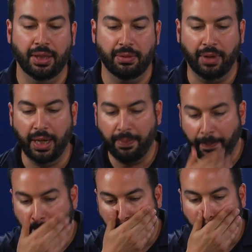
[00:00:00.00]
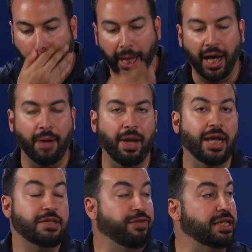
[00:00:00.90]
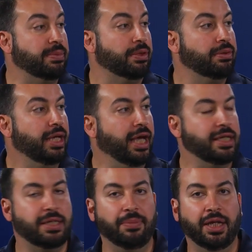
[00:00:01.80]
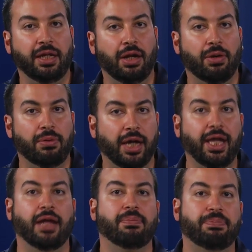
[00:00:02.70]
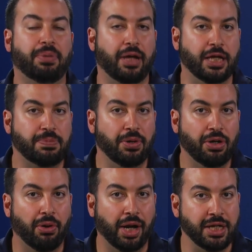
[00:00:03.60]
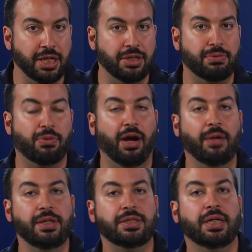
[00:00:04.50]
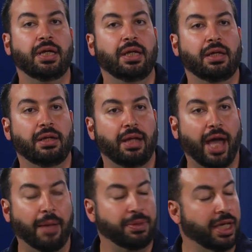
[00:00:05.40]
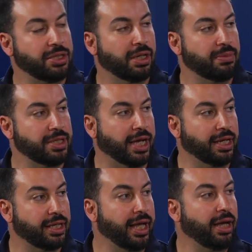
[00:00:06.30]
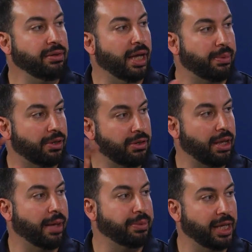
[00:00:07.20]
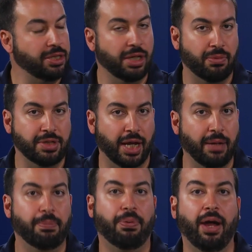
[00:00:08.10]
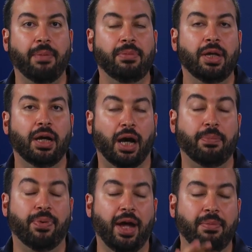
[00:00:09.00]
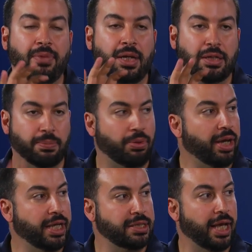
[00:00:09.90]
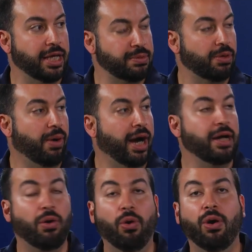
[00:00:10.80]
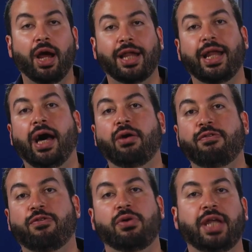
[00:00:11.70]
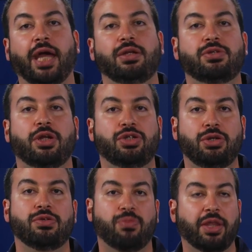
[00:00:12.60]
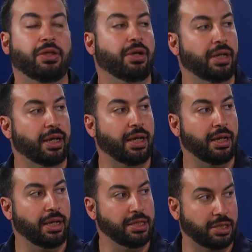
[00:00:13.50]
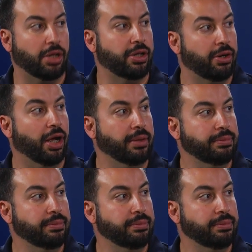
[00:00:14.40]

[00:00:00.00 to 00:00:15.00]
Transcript: Right? And it's flexible. It's something, again, as per your organization's requirements, application can reside in cloud, application can reside on-prem, deployed as required, or allowed for the end user to choose whether they're going to install it or not.